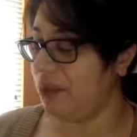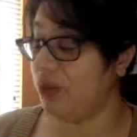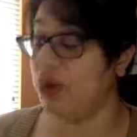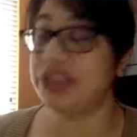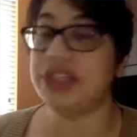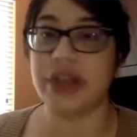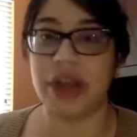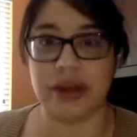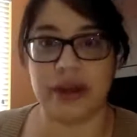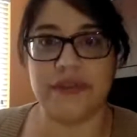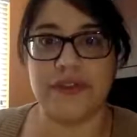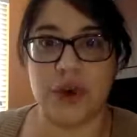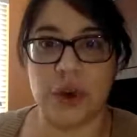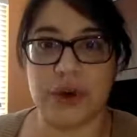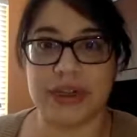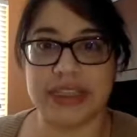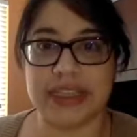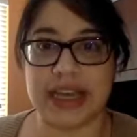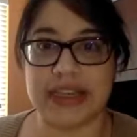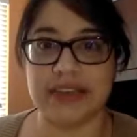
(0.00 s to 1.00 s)
Which, of
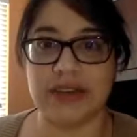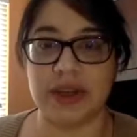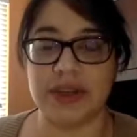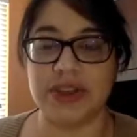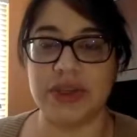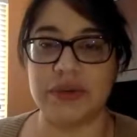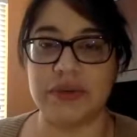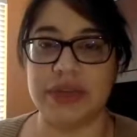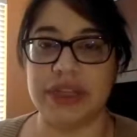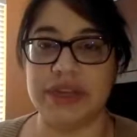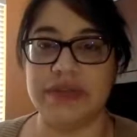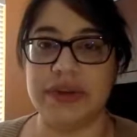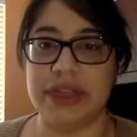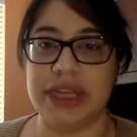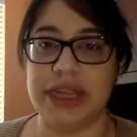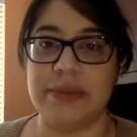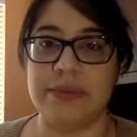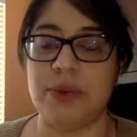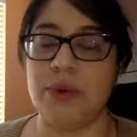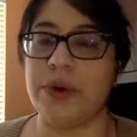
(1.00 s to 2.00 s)
course, that's also really,
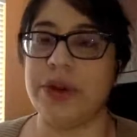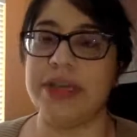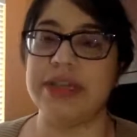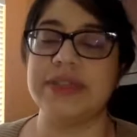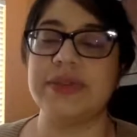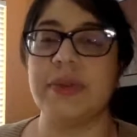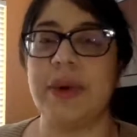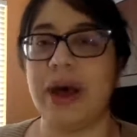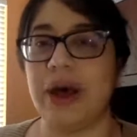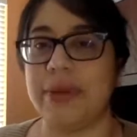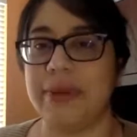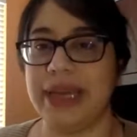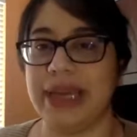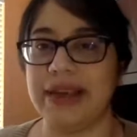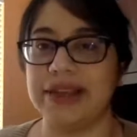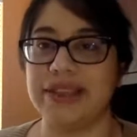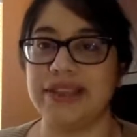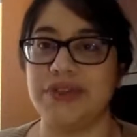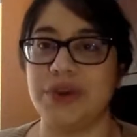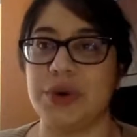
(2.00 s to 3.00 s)
really important as well,
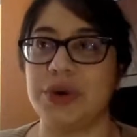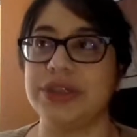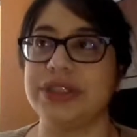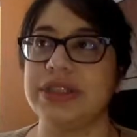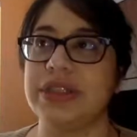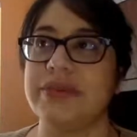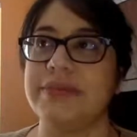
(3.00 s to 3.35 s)
because, of course,